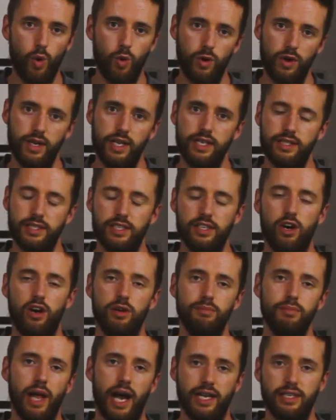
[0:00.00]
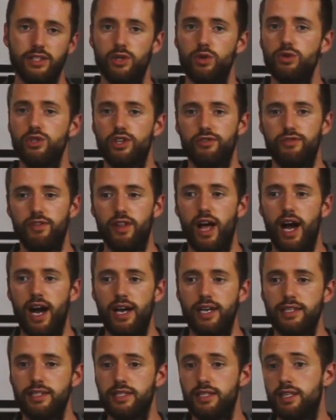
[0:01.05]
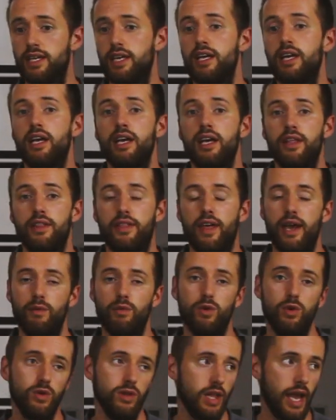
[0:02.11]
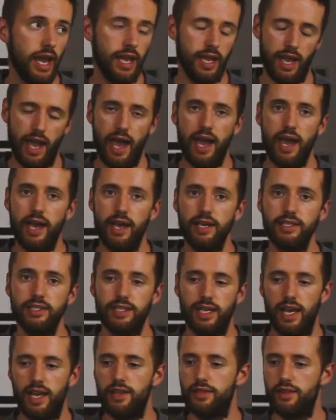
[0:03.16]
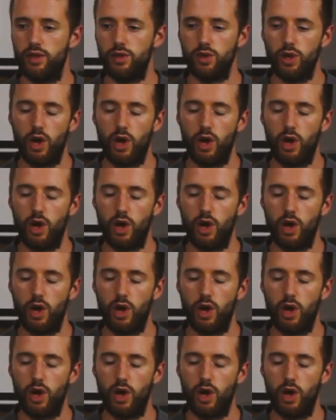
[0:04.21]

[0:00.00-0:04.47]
hornets called black soldier flies. They will lay eggs, and the